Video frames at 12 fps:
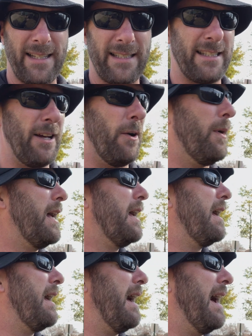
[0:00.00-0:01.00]
So
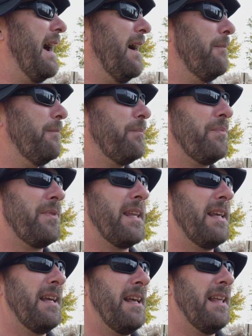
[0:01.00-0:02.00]

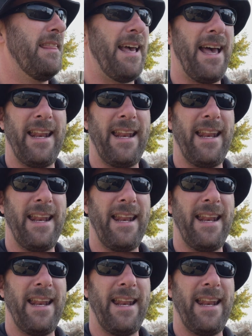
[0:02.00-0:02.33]
that